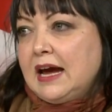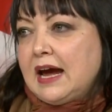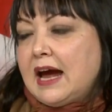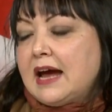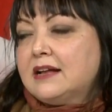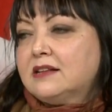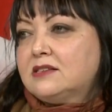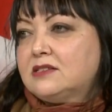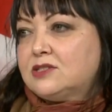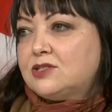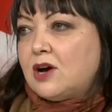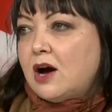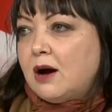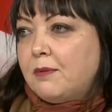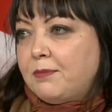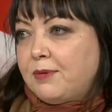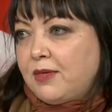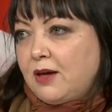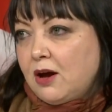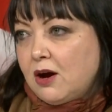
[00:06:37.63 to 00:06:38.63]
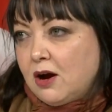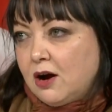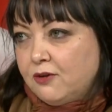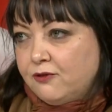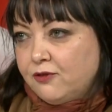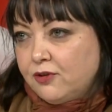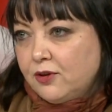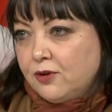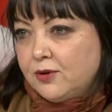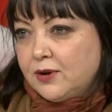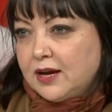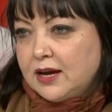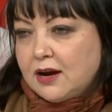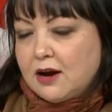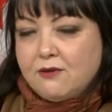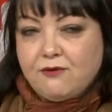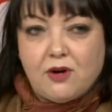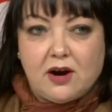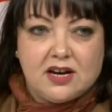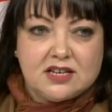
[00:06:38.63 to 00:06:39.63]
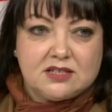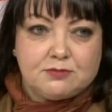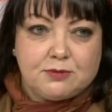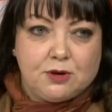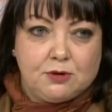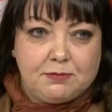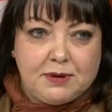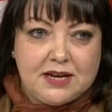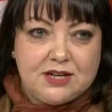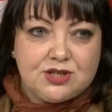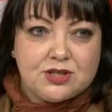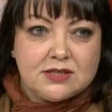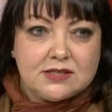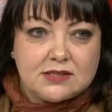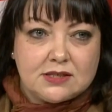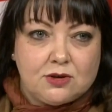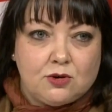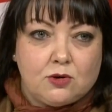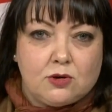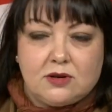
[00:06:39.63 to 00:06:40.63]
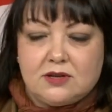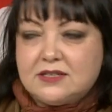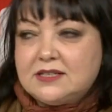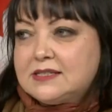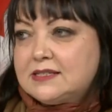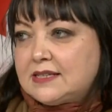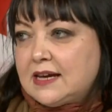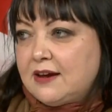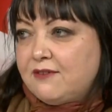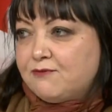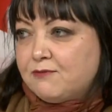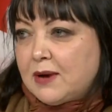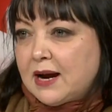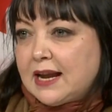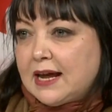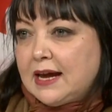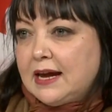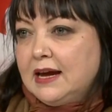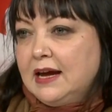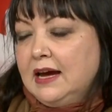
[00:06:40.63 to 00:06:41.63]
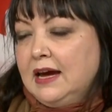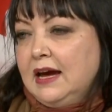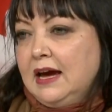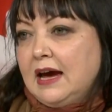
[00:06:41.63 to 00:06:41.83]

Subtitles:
and stop the offloading of hospital patients in order to save money